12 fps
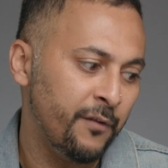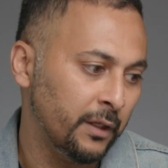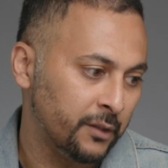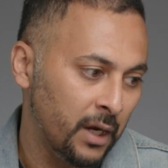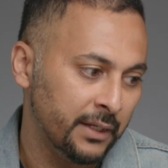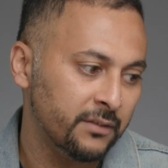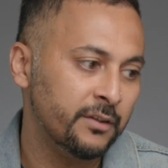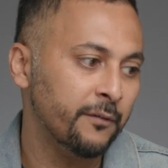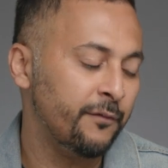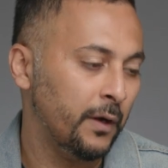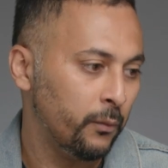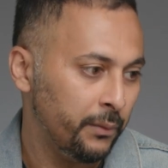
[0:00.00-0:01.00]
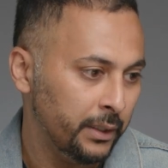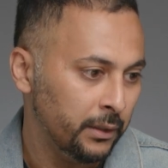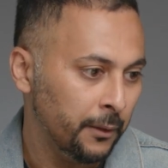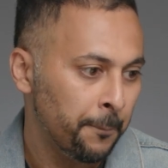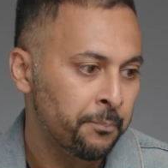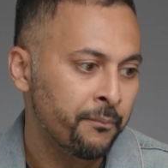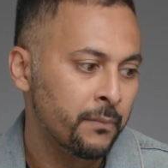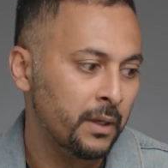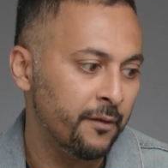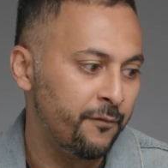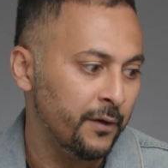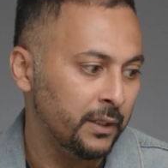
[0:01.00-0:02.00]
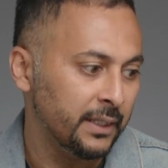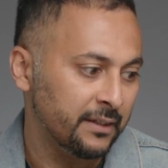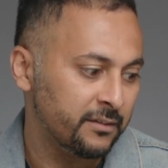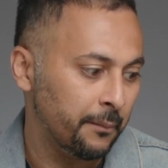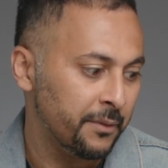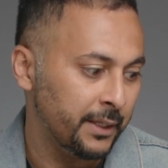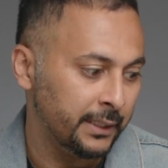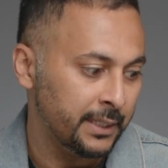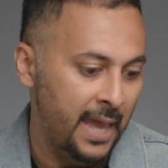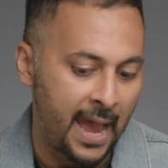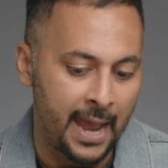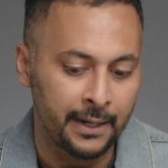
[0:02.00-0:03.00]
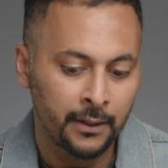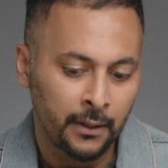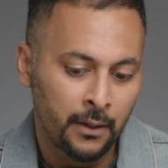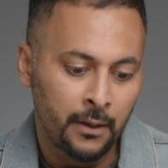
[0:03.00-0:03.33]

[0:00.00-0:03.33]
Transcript: felt honest, it felt real, it felt like something that